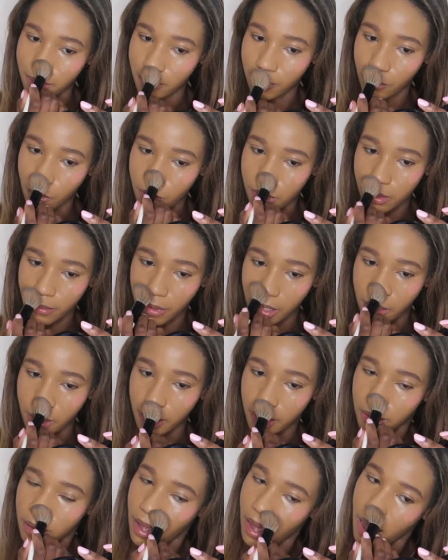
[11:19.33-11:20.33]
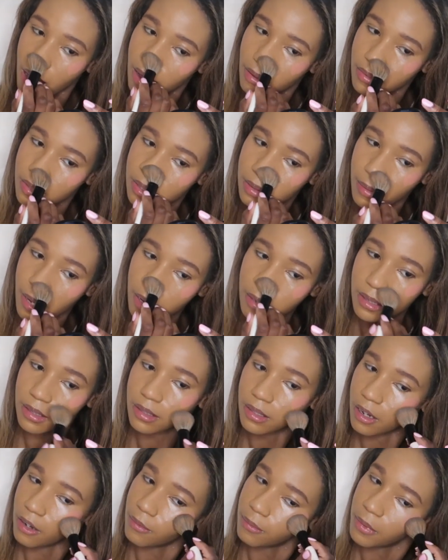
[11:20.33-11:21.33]
of course I'm gonna like laugh and smile and
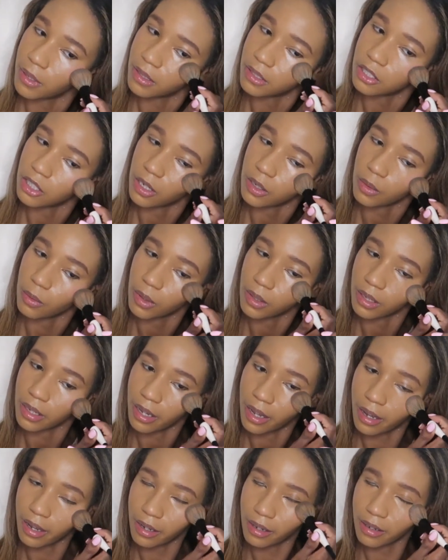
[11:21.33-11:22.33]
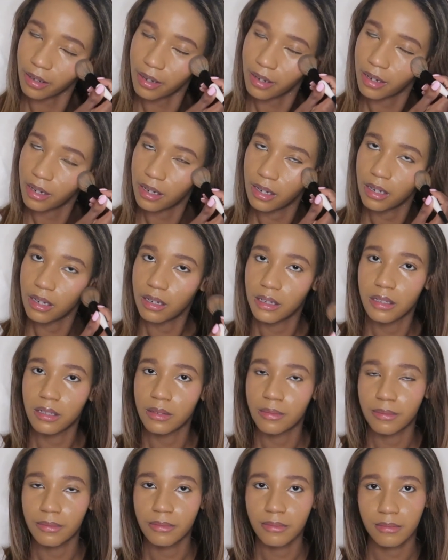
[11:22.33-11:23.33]
stuff, but genuinely I
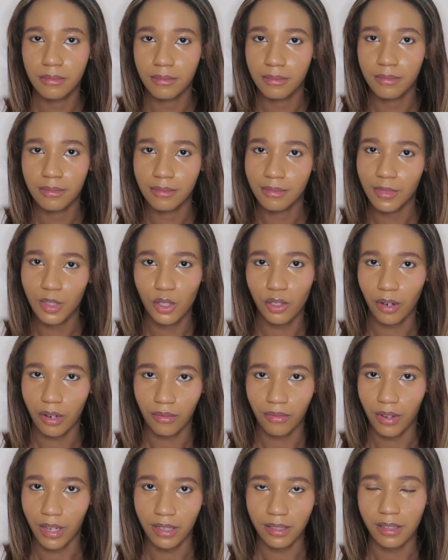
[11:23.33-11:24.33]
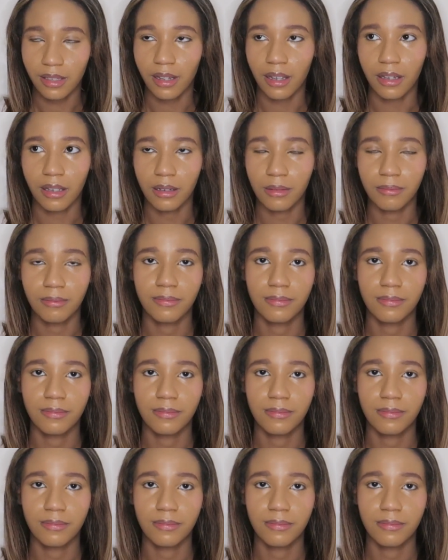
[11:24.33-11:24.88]
straight face, like,